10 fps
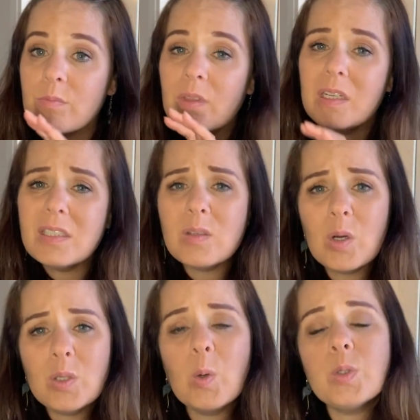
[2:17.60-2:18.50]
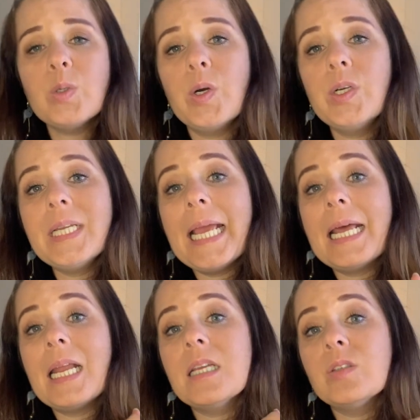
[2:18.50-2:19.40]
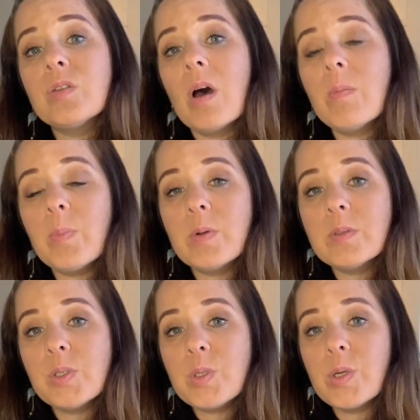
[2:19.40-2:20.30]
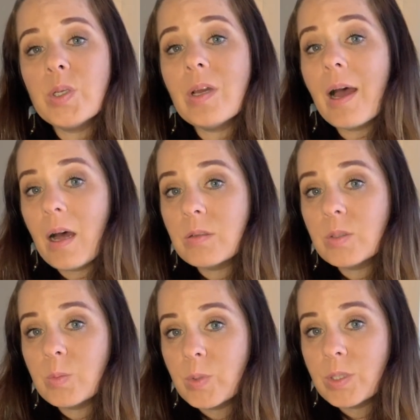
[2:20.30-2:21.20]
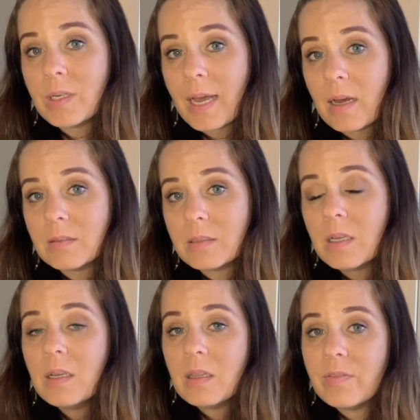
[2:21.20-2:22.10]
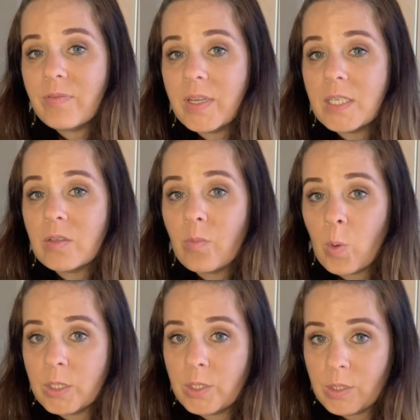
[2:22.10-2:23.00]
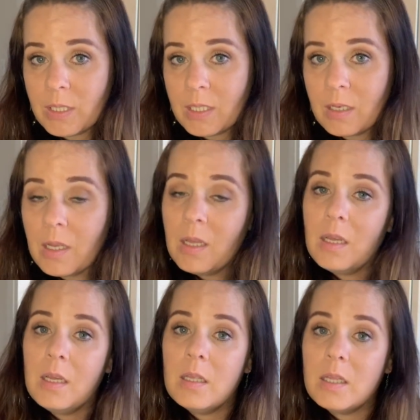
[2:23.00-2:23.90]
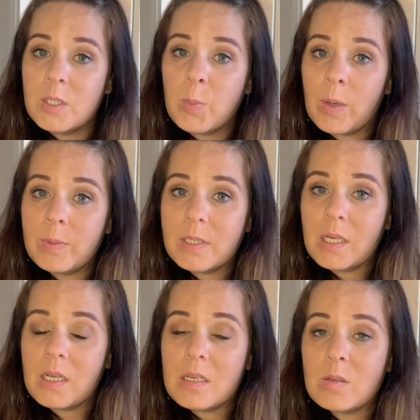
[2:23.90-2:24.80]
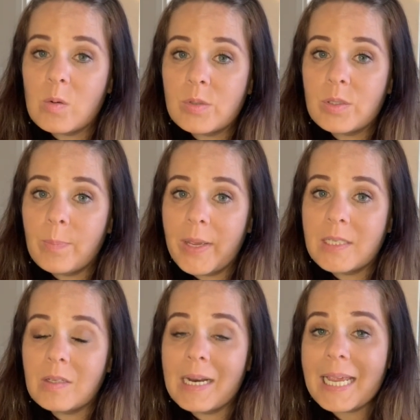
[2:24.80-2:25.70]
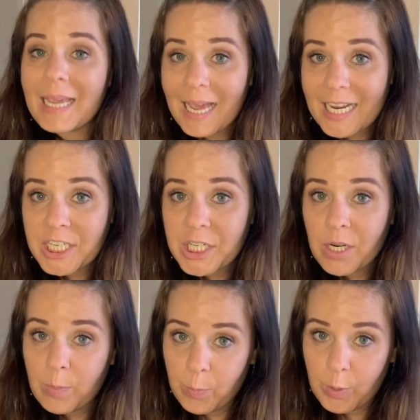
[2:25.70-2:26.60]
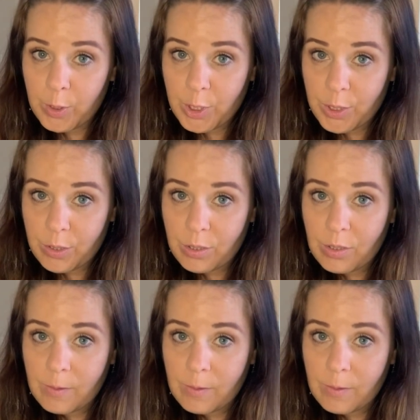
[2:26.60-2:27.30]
This is also only an example to show you how to work out the fees of what you need. This property is also based on a cash purchase.